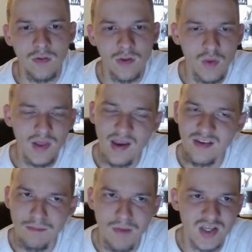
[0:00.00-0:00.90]
There really
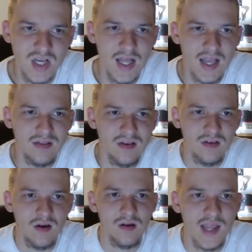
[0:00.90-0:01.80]
isn't much I like in this
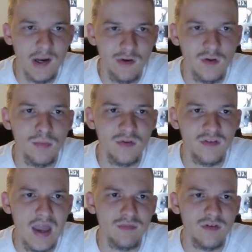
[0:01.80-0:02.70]
uh, Lakers Clippers
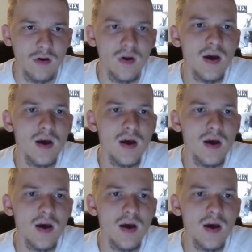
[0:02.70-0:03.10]
game. So